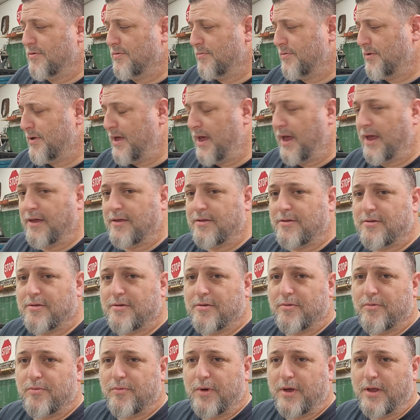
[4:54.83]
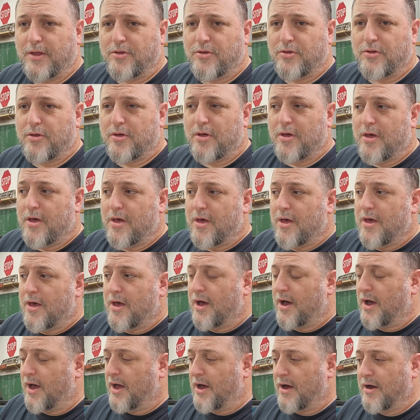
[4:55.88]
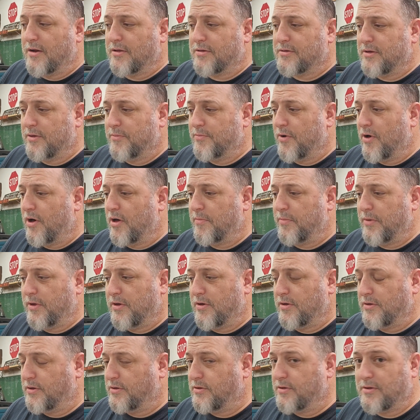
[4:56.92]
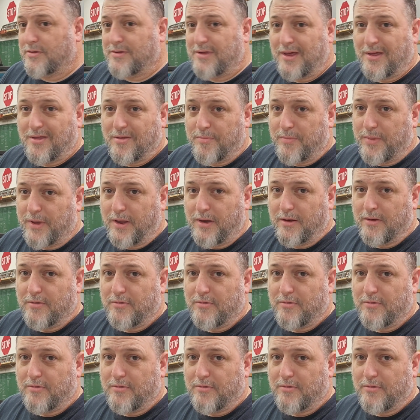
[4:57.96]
case, which I honestly bought because it just takes a beating,